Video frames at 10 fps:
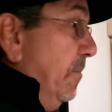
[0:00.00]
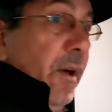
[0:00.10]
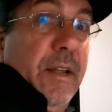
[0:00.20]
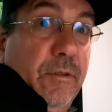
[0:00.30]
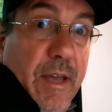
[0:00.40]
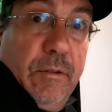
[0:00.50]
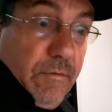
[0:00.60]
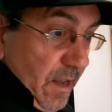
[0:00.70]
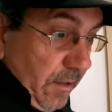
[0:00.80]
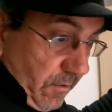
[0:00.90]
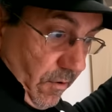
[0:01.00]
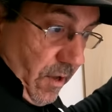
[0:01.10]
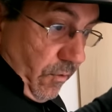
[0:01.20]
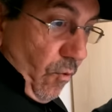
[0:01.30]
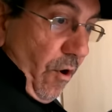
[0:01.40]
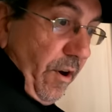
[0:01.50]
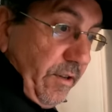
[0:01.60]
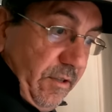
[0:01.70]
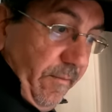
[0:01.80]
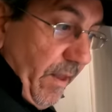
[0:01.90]
But it
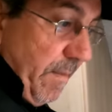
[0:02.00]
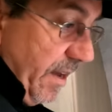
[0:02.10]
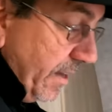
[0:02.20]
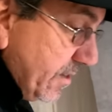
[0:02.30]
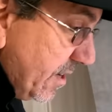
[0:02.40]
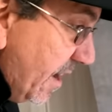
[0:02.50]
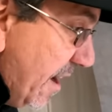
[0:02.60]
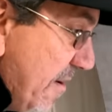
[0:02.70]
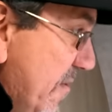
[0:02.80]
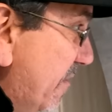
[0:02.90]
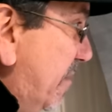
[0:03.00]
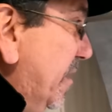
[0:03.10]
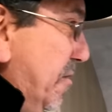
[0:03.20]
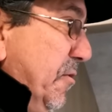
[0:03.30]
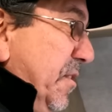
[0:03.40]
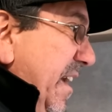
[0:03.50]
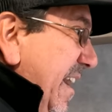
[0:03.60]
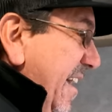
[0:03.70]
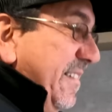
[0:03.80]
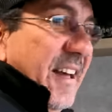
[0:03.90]
works. I mean, it's we've been using
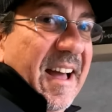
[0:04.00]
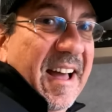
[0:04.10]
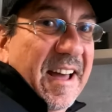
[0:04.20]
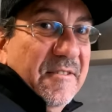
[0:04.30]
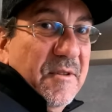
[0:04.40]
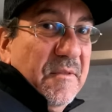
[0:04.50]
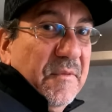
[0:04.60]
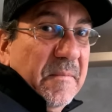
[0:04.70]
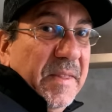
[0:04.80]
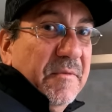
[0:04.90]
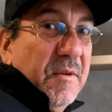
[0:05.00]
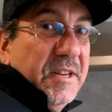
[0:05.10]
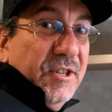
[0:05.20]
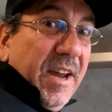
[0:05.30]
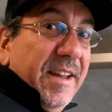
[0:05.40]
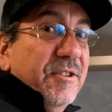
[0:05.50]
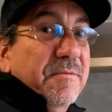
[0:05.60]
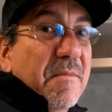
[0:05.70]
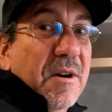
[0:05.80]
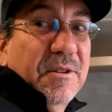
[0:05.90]
it, and I don't know if we
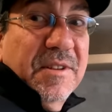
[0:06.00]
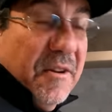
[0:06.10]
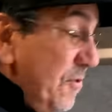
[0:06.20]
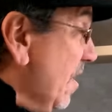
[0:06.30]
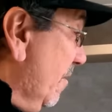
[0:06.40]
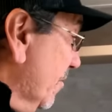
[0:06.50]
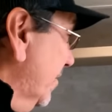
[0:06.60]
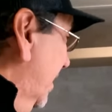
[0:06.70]
change models. I don't know how we're